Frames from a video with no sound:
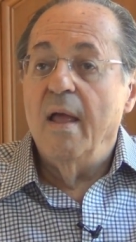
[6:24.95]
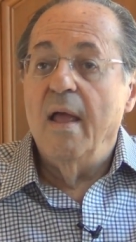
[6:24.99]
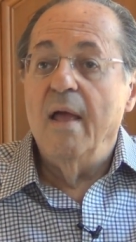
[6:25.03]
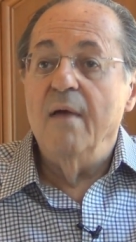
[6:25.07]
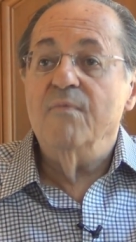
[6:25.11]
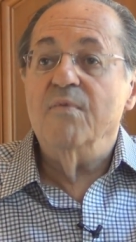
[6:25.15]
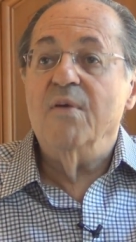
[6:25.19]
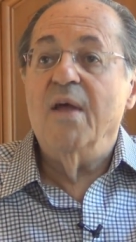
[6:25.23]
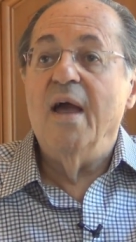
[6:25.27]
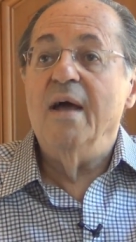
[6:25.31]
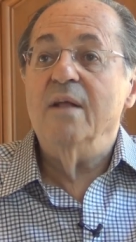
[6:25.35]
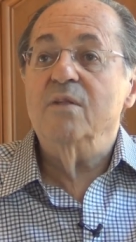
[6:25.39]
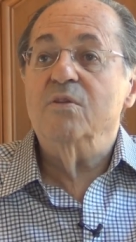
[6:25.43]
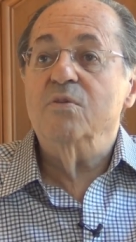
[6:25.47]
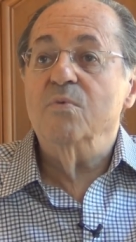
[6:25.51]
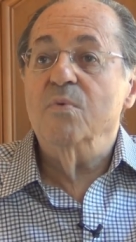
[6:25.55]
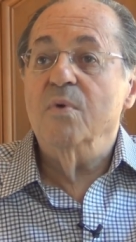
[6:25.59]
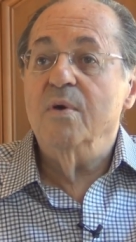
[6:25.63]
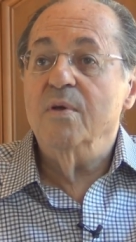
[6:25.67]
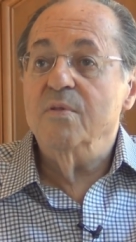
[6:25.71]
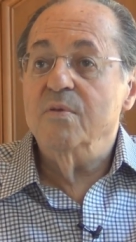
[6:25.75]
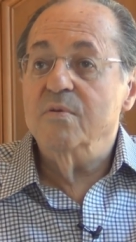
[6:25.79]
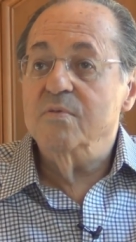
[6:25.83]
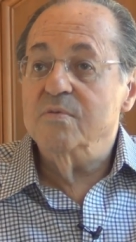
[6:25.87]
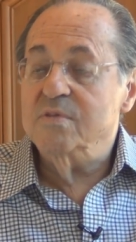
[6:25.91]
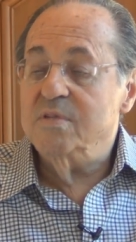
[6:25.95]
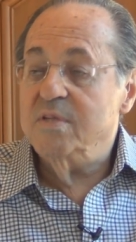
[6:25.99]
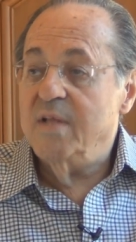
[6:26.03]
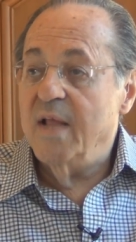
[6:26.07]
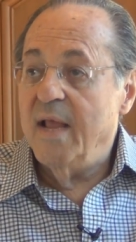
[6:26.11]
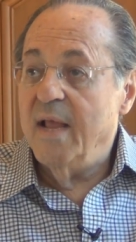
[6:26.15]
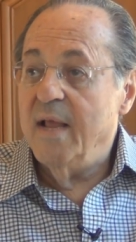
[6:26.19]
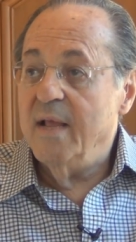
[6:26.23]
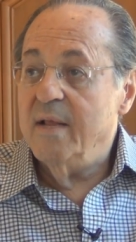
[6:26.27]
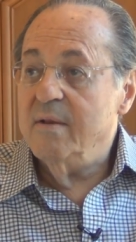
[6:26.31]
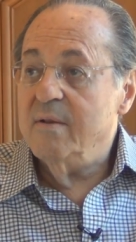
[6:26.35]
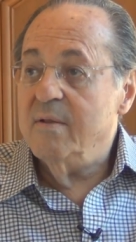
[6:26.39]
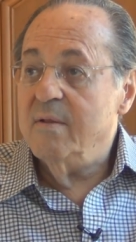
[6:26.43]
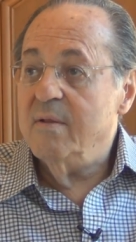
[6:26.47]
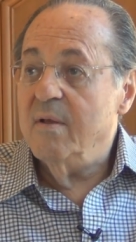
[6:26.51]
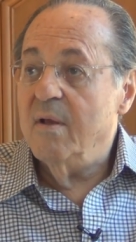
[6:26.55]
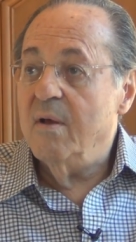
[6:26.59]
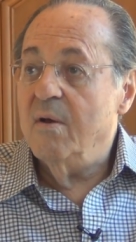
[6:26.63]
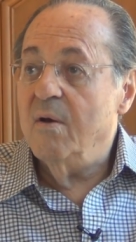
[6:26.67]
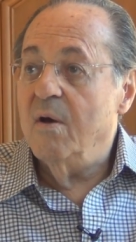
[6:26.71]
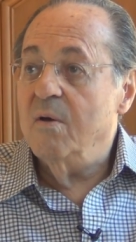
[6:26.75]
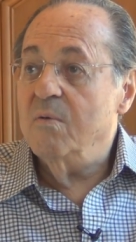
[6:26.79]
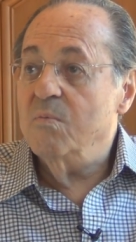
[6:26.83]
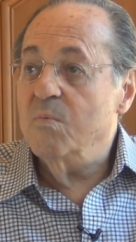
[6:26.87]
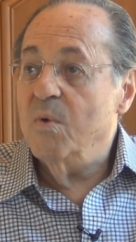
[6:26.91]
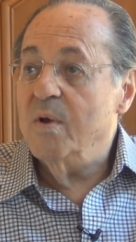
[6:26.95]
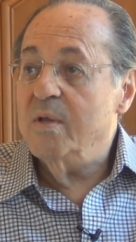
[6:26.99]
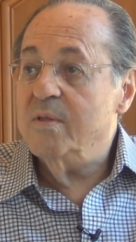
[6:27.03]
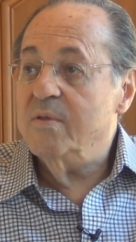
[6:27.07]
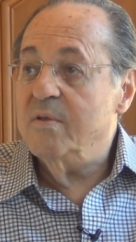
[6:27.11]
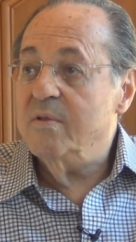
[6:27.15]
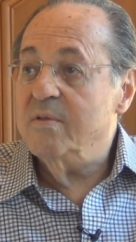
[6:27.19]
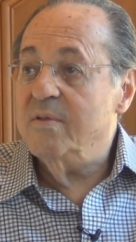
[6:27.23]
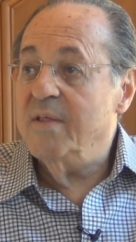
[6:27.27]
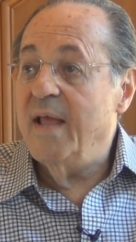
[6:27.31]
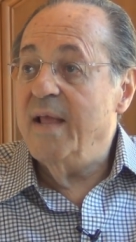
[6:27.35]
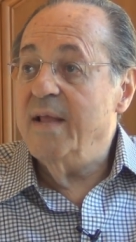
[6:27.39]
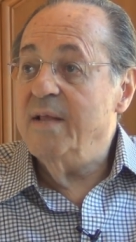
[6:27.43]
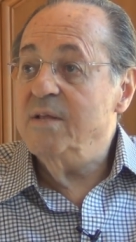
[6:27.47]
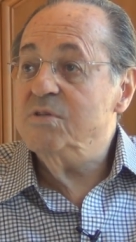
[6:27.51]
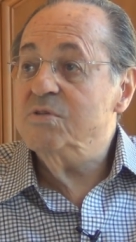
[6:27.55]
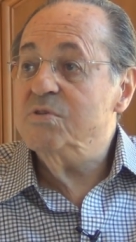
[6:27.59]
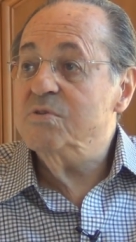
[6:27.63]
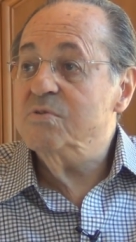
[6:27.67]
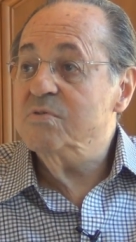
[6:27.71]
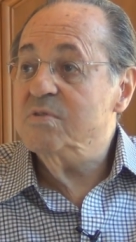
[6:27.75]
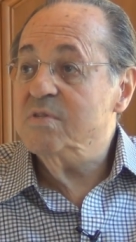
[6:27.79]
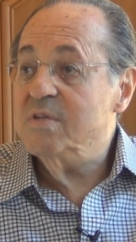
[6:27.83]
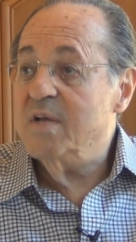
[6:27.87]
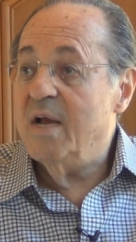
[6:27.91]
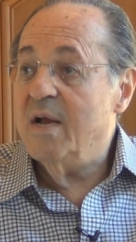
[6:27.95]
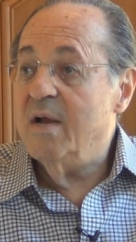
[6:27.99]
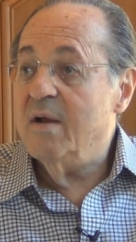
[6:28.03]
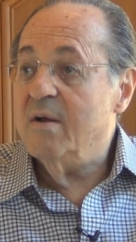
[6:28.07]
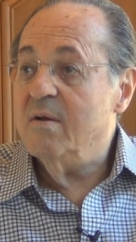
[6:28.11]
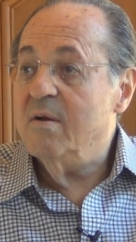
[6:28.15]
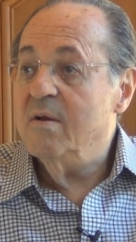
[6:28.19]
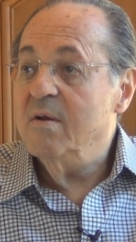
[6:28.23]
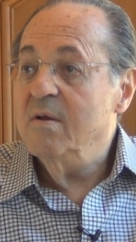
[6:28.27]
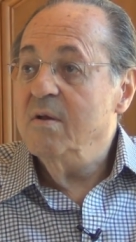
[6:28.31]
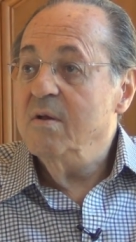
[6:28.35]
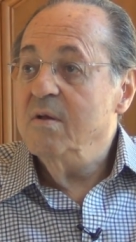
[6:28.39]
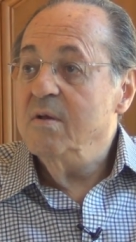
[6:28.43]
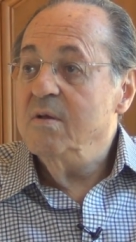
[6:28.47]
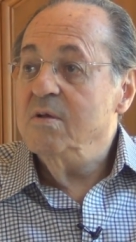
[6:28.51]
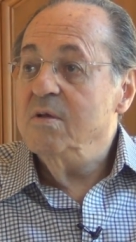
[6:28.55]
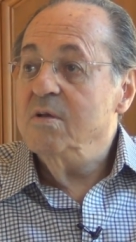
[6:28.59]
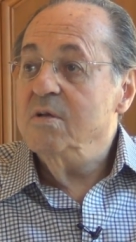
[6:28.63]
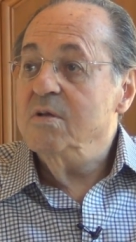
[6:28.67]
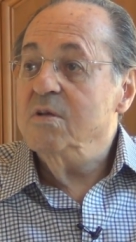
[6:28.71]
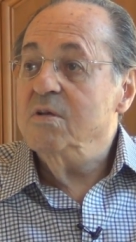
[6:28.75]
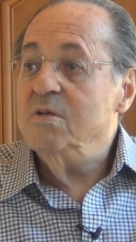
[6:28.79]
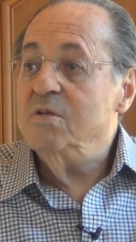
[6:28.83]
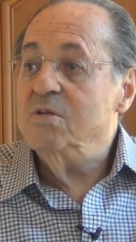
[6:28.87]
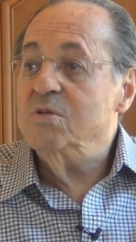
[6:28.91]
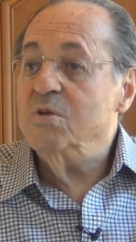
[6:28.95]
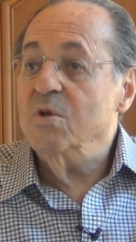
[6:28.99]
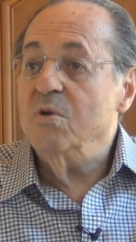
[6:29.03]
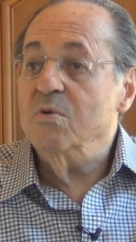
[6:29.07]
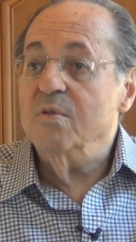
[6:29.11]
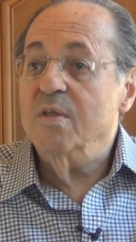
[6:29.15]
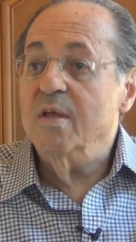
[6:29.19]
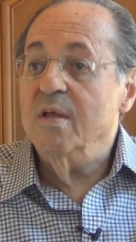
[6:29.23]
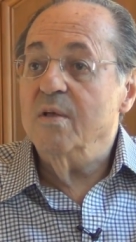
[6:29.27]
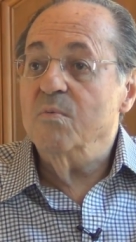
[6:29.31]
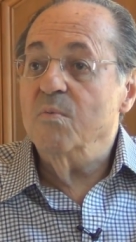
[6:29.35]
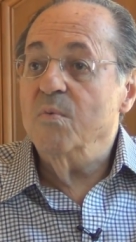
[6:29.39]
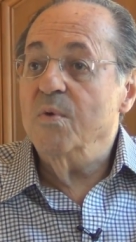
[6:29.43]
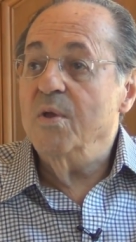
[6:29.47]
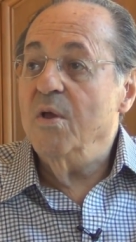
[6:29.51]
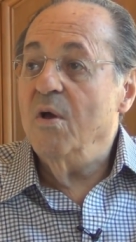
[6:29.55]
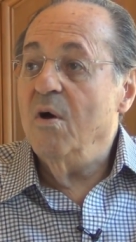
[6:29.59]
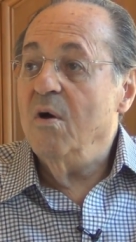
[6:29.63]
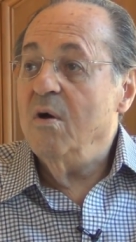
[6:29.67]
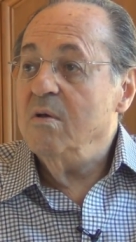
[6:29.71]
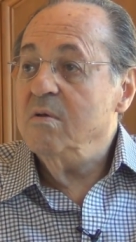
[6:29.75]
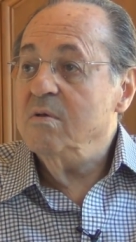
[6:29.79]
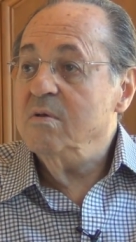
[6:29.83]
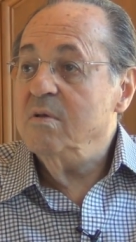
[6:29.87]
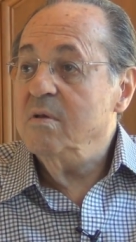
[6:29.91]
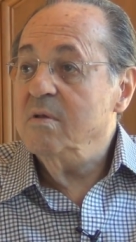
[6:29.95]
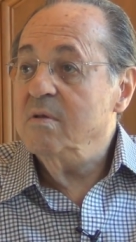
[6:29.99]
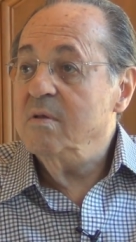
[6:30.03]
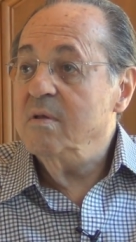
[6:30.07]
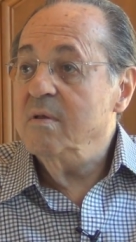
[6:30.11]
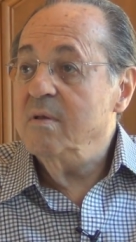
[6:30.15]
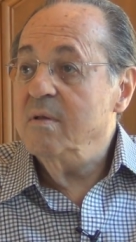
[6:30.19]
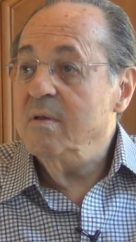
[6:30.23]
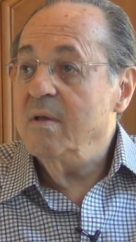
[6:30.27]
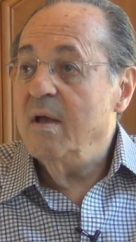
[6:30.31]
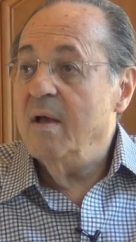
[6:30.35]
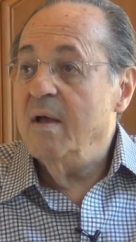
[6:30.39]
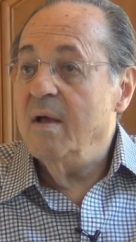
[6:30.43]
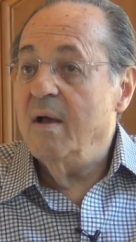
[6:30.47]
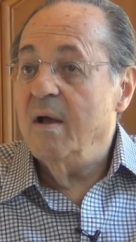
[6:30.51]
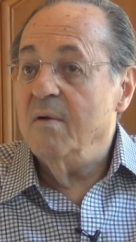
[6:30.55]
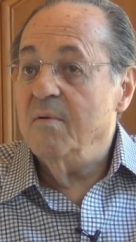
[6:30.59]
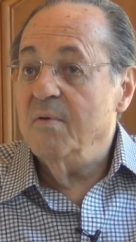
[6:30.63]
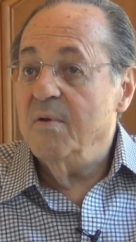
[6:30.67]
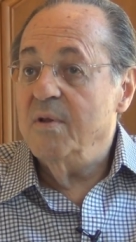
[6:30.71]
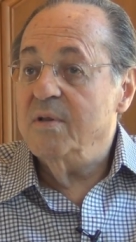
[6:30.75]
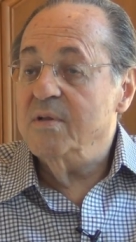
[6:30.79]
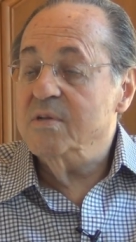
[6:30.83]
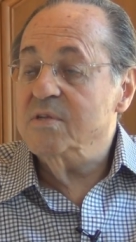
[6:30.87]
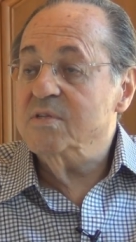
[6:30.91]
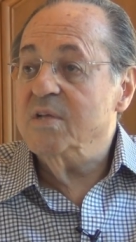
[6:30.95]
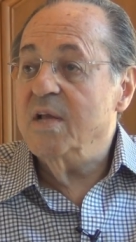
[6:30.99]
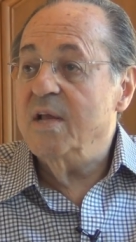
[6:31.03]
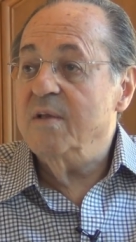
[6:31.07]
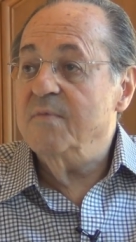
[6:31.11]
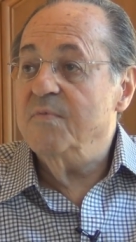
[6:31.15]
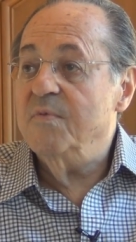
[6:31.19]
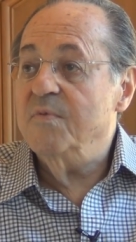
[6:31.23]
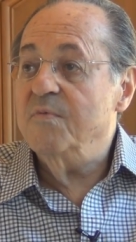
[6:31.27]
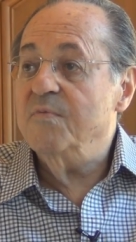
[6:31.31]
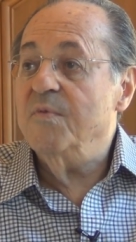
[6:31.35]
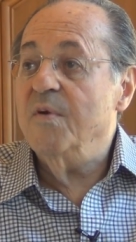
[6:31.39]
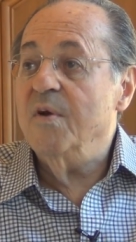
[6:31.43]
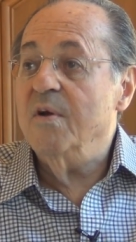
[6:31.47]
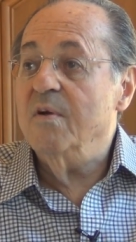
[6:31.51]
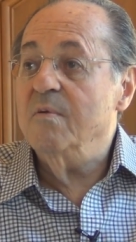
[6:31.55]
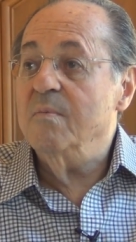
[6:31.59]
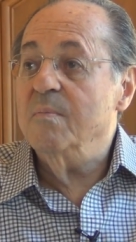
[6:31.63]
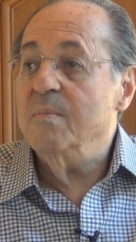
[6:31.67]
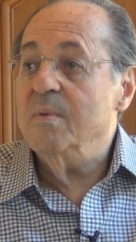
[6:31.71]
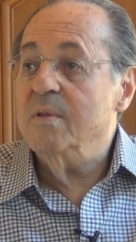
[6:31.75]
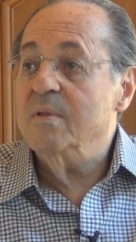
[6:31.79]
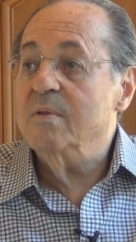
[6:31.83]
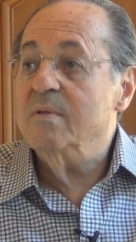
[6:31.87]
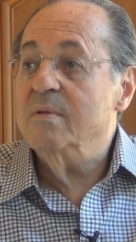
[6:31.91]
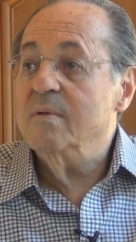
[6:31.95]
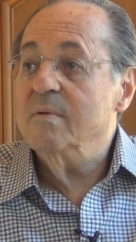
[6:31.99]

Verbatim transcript: have got to understand on what the dangers are sure. so that we all are in a safe environment.